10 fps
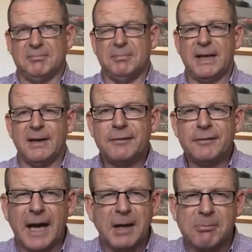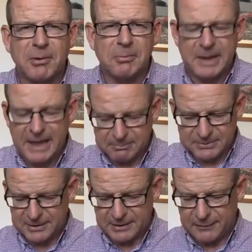middle of April will be
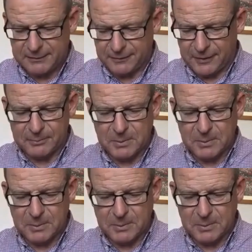absolutely fine.